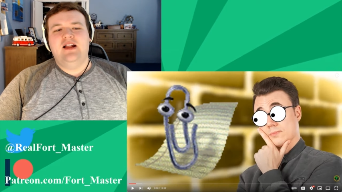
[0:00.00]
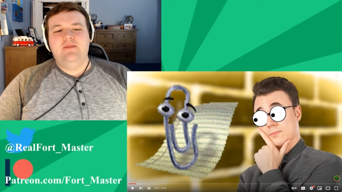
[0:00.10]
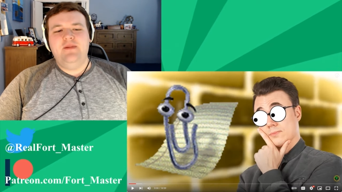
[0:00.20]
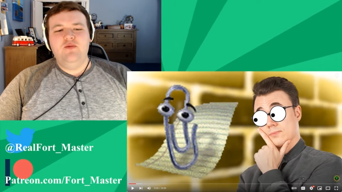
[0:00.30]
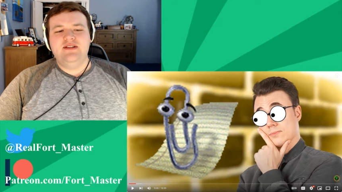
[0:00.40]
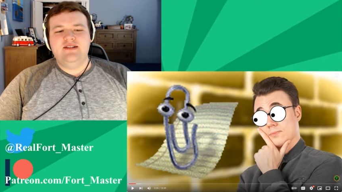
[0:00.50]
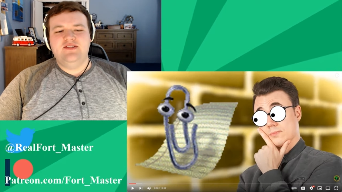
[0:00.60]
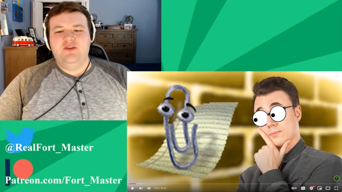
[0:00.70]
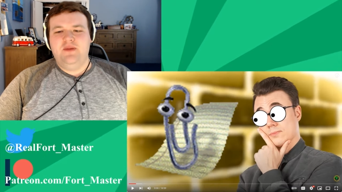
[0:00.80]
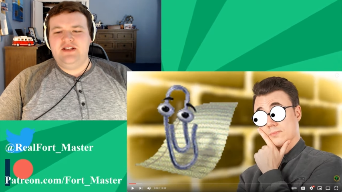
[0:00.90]
Speaker 1: Clippy
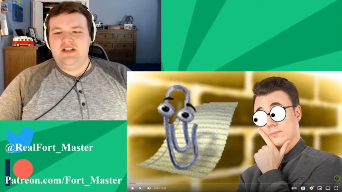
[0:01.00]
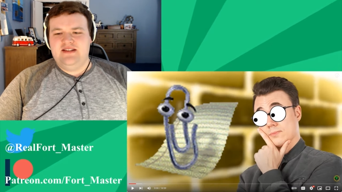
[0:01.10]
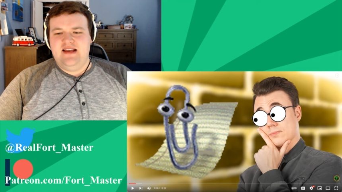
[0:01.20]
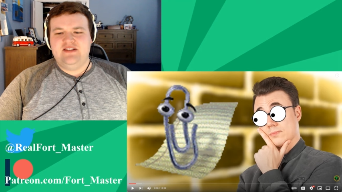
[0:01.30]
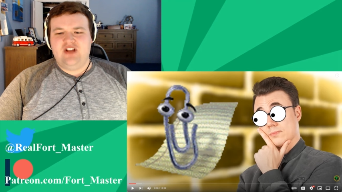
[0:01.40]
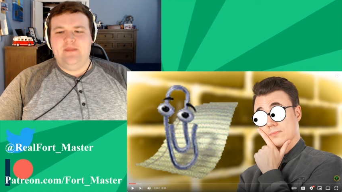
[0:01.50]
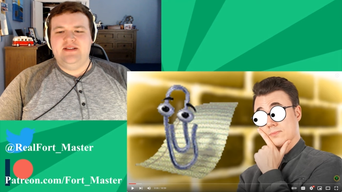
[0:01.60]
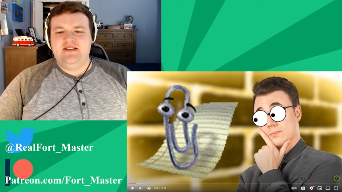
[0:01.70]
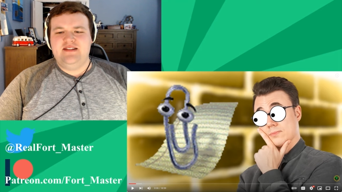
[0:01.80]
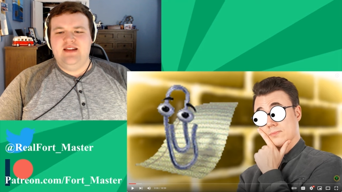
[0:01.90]
wasn't so much a desktop
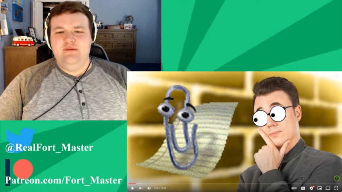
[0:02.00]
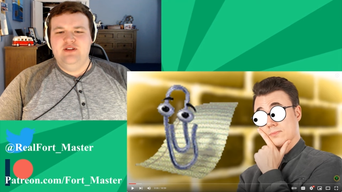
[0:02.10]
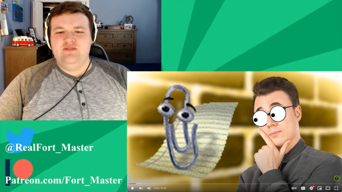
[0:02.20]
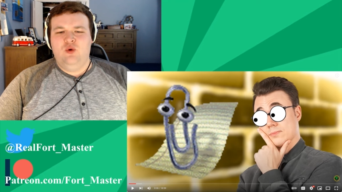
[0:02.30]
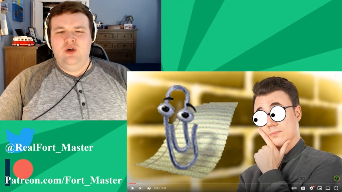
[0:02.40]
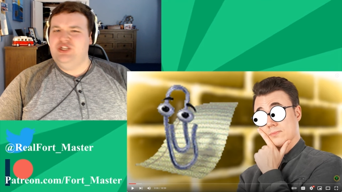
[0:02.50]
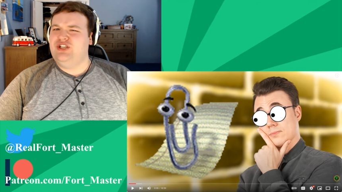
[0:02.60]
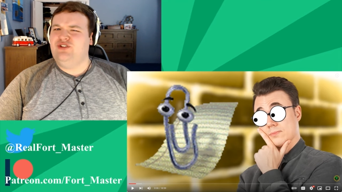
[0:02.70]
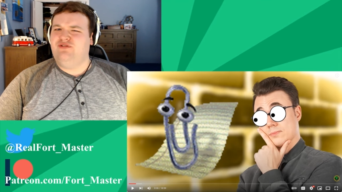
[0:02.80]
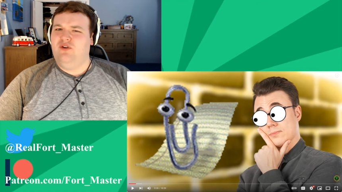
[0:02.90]
assistant, it was more
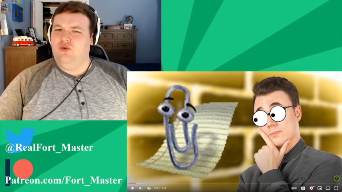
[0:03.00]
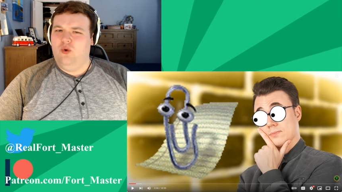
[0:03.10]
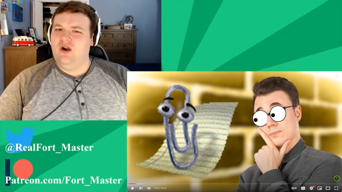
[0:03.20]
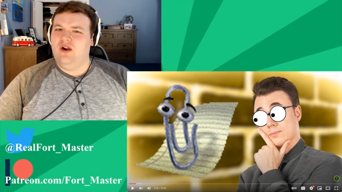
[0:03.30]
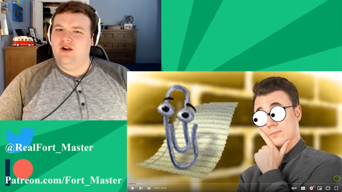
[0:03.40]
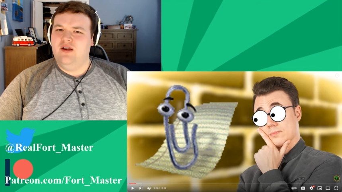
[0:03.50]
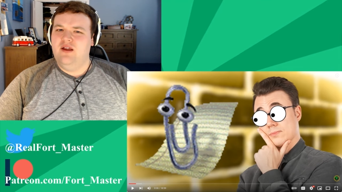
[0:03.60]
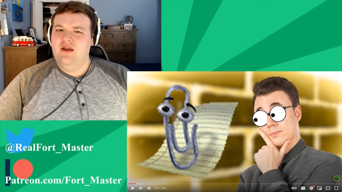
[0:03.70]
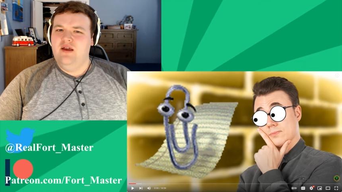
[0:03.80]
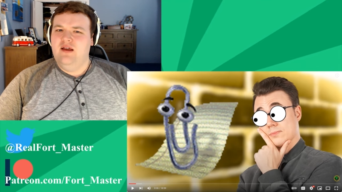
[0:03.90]
just for
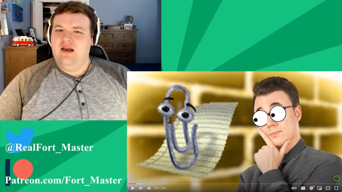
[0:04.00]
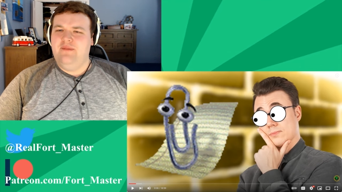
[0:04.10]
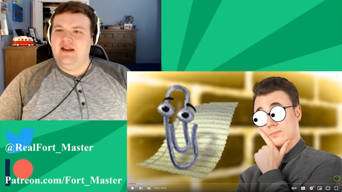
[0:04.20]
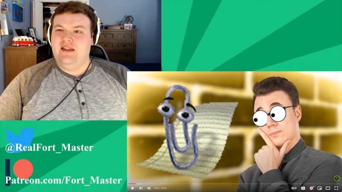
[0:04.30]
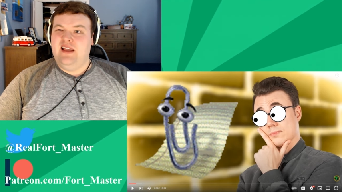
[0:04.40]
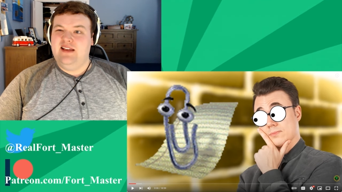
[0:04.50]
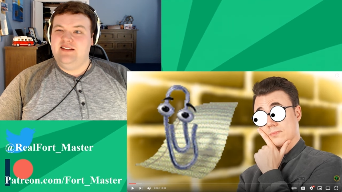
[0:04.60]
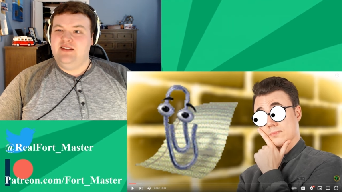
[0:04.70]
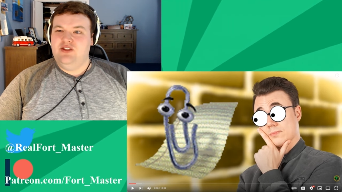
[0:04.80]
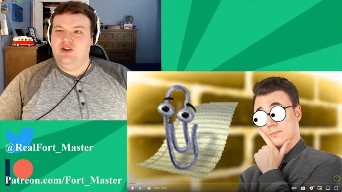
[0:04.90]
Word. I mean,
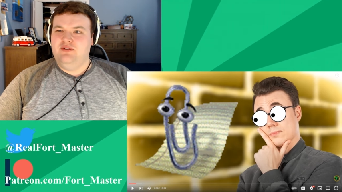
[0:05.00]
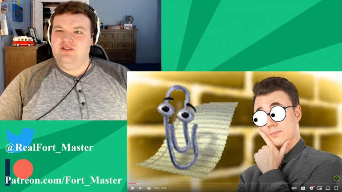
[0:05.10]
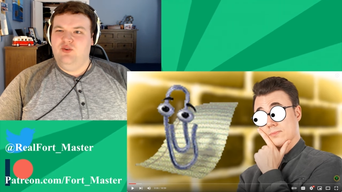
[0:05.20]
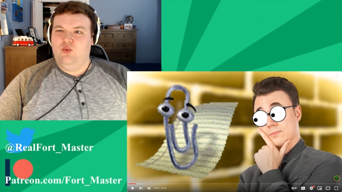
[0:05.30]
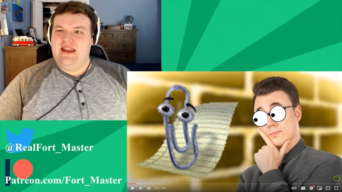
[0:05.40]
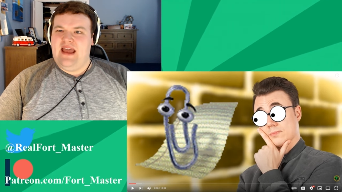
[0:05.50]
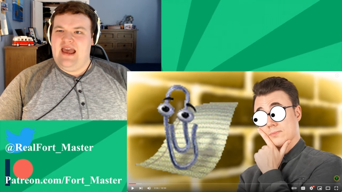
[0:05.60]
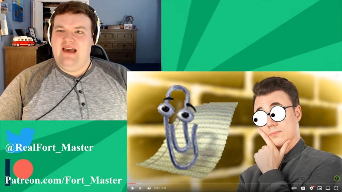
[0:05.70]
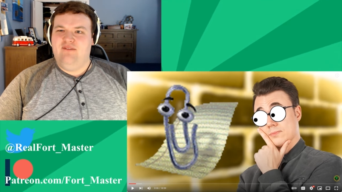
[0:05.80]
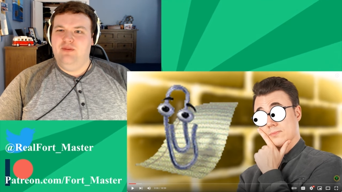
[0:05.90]
unless there was a way to
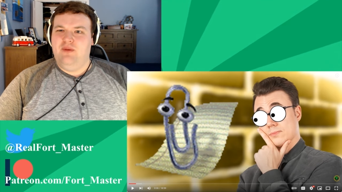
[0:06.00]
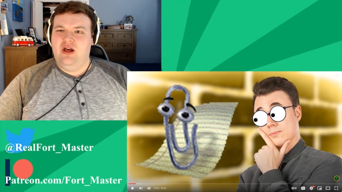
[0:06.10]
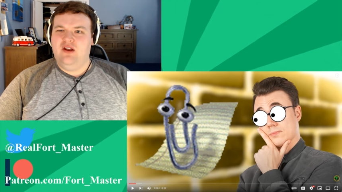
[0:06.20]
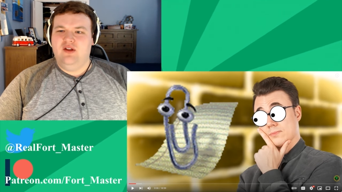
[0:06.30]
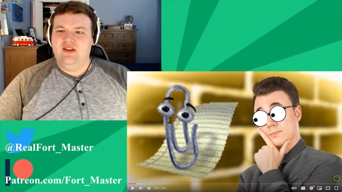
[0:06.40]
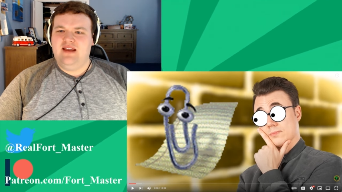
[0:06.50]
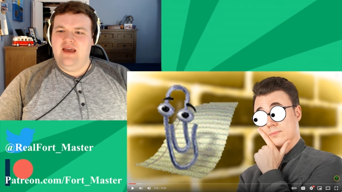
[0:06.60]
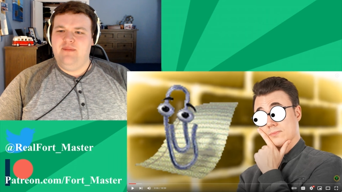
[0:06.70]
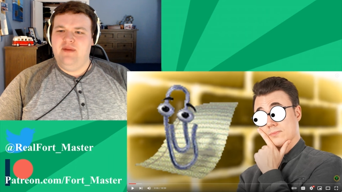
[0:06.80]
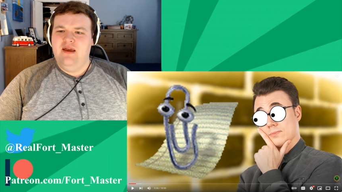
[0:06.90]
have them on all the
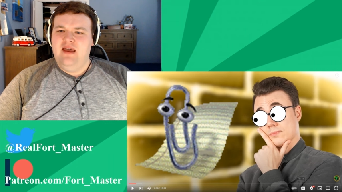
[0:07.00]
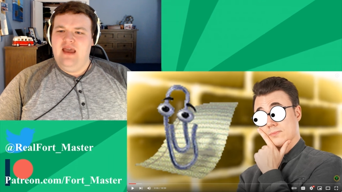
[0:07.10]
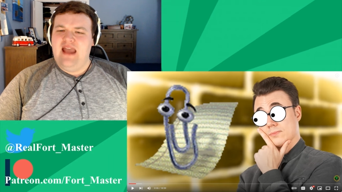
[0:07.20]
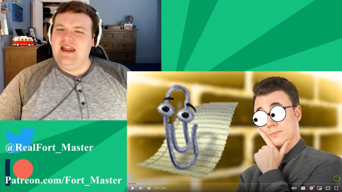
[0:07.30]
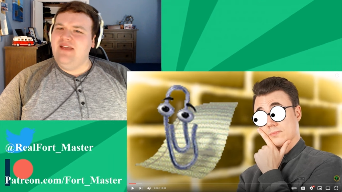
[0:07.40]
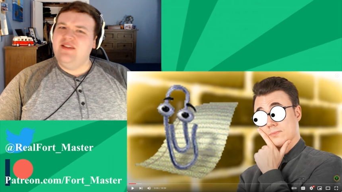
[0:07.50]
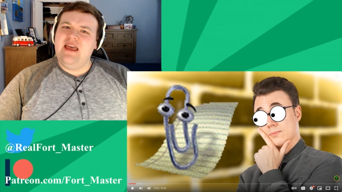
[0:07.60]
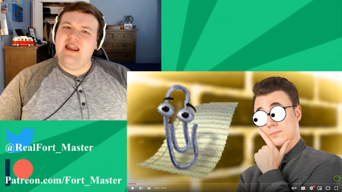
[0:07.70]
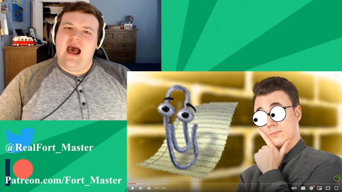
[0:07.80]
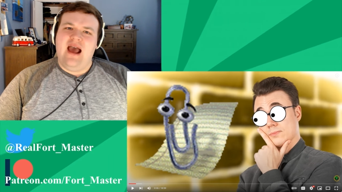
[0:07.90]
time. And even
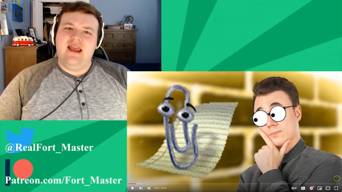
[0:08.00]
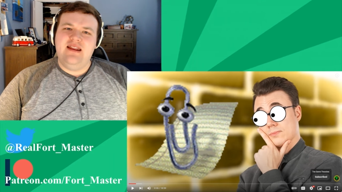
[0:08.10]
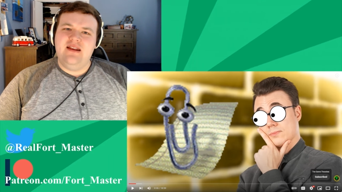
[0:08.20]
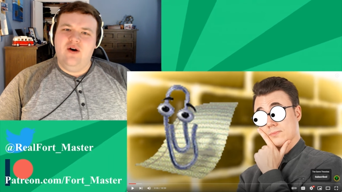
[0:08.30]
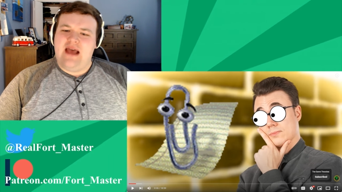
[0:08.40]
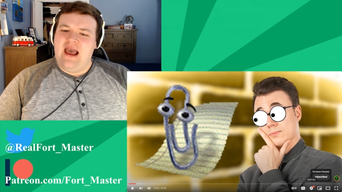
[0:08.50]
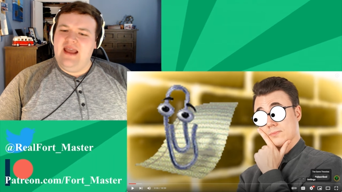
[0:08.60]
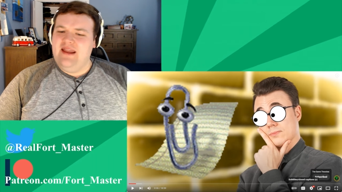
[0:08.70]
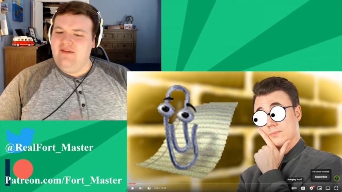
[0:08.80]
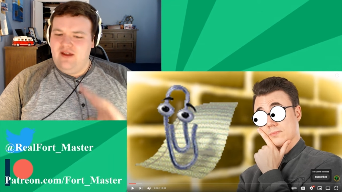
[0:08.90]
then, I oh, I
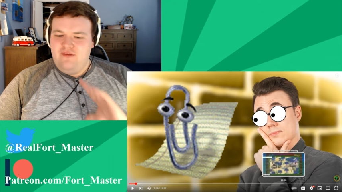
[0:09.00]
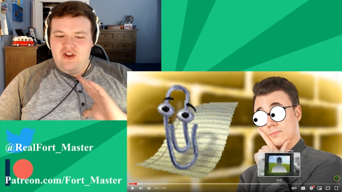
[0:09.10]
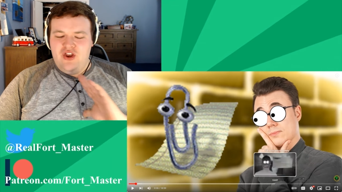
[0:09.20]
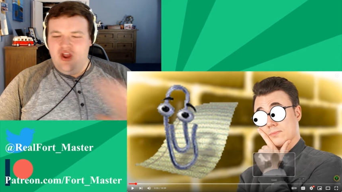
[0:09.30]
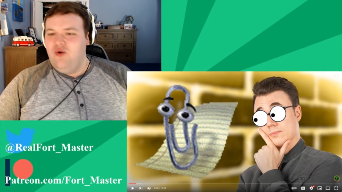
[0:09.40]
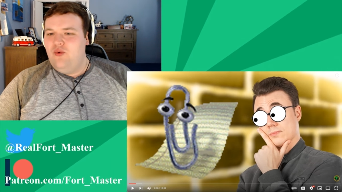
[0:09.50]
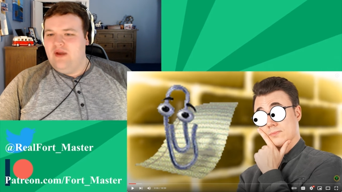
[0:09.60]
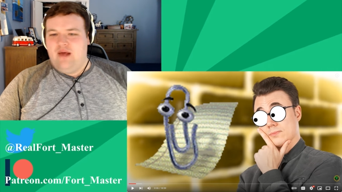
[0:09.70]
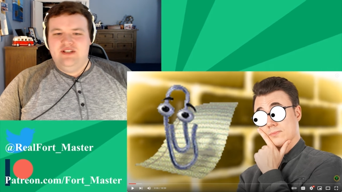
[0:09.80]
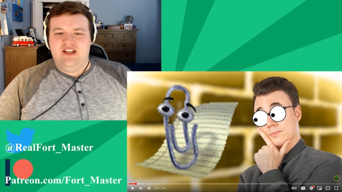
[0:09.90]
never even knew
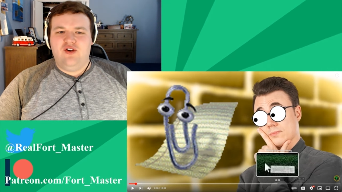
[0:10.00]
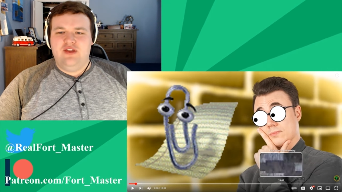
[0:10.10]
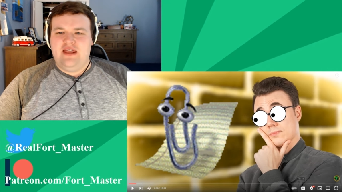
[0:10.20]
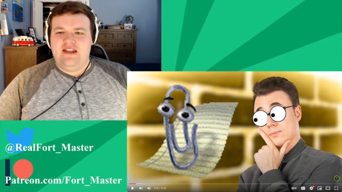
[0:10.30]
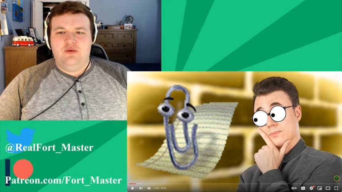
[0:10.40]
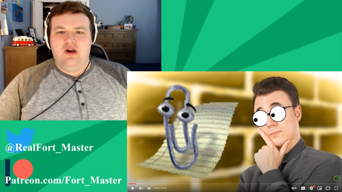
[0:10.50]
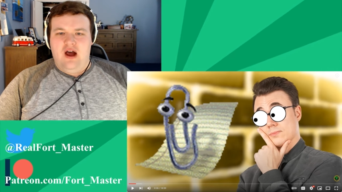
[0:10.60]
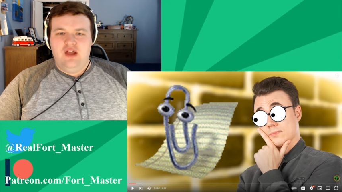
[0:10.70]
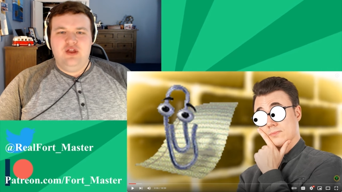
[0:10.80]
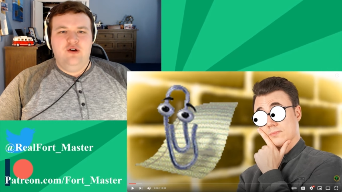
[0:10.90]
when I was younger that there
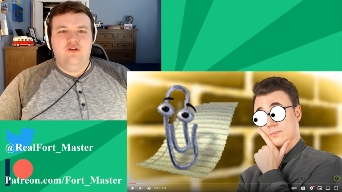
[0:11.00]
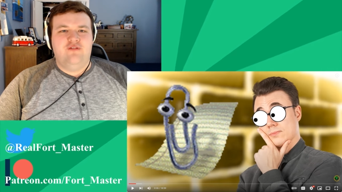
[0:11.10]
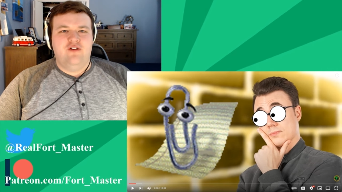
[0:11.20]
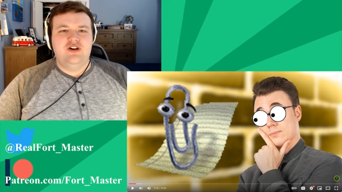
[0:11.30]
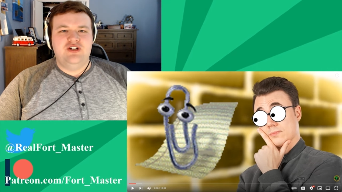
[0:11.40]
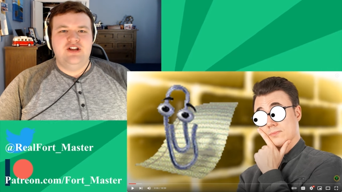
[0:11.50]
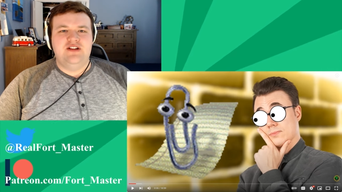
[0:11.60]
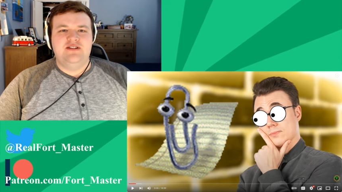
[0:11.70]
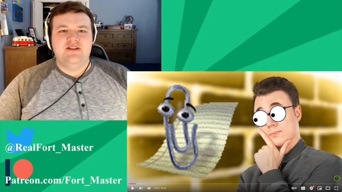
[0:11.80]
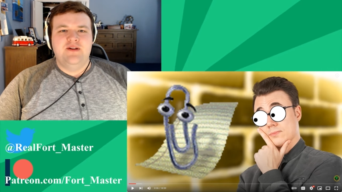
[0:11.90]
were other
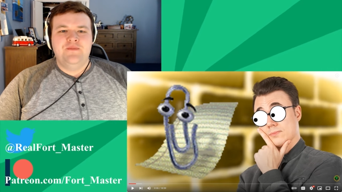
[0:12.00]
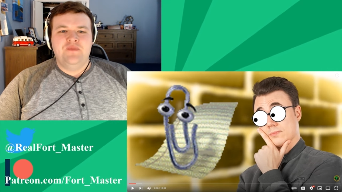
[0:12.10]
versions